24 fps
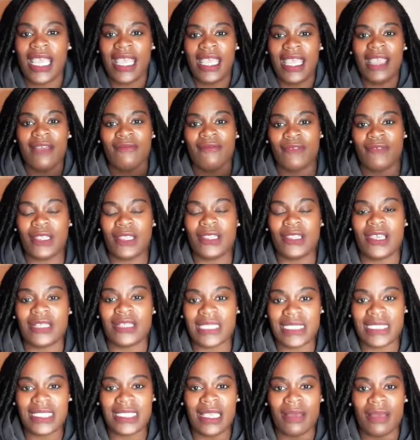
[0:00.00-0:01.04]
Free throws
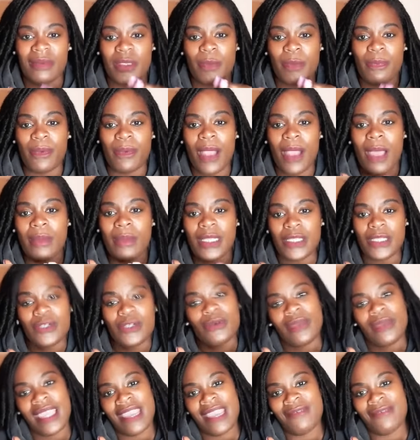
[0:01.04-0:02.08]
is something you probably
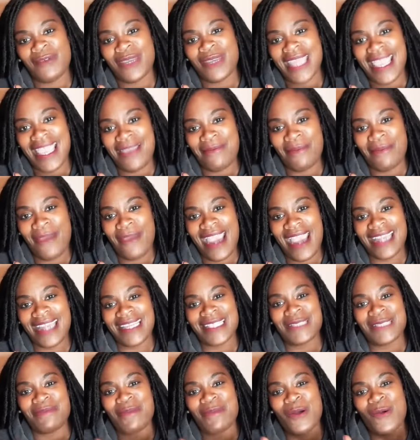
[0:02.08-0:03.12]
do every day in
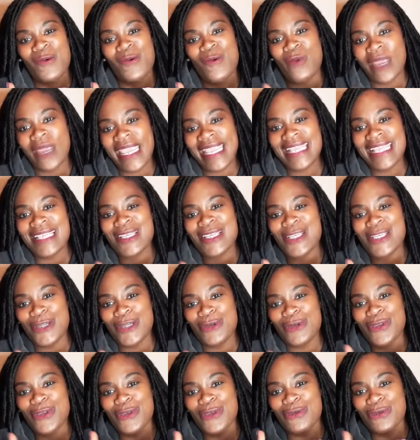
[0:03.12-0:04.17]
practice, but when
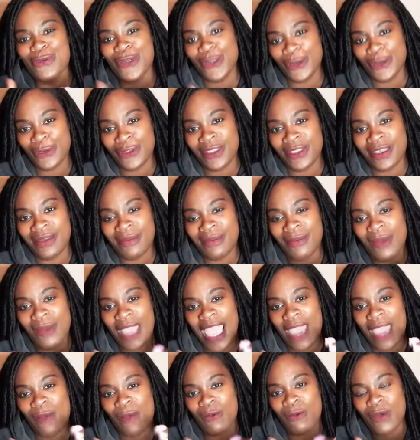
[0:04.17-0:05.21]
do you do them?
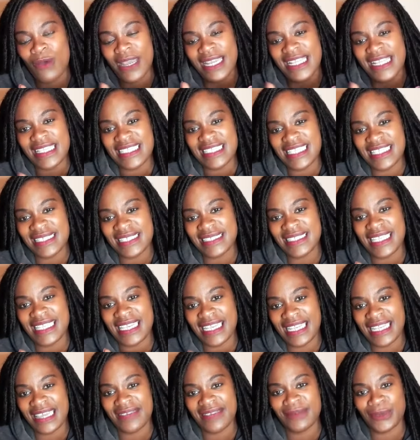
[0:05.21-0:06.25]
At what intensity
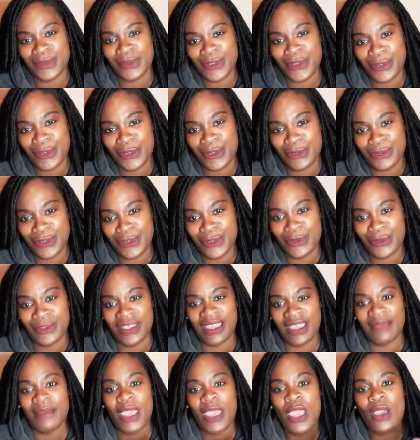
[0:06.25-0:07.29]
level do you do
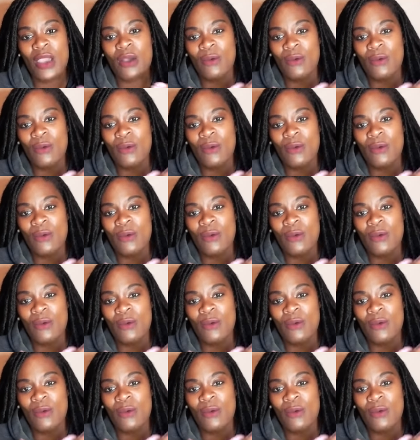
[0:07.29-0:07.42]
them?